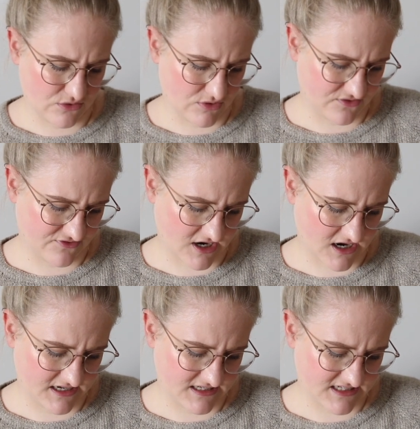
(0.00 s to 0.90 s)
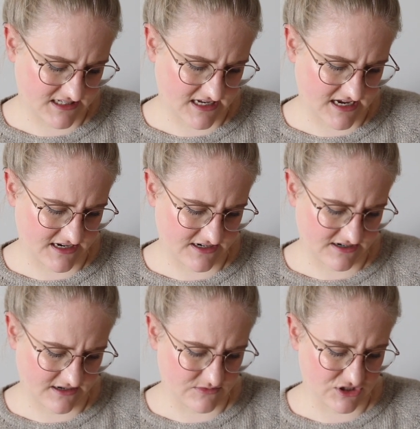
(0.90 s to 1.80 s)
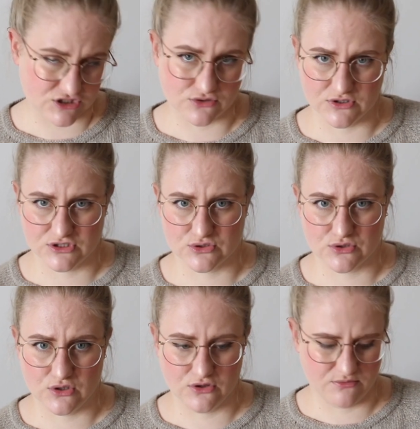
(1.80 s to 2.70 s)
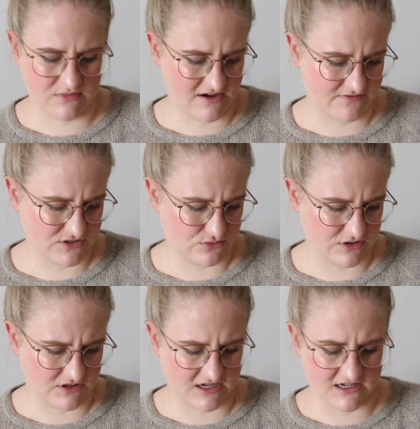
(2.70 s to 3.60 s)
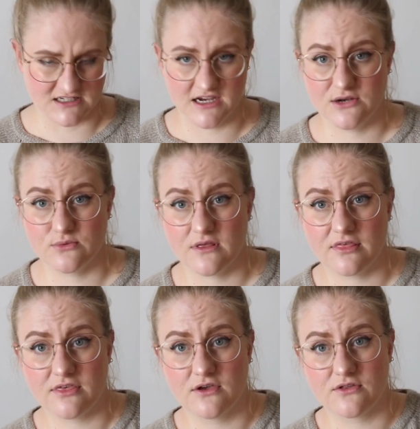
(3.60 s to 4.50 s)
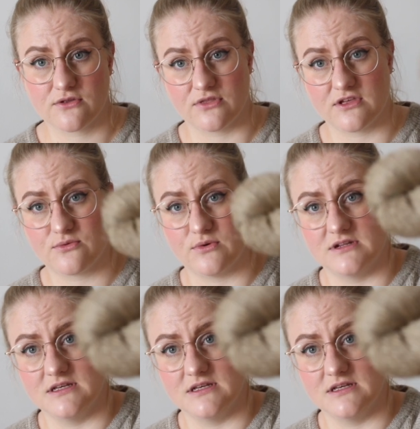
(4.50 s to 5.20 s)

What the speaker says: one-of-a-kinds, and I'm just going to call them after what they are dyed with. So this one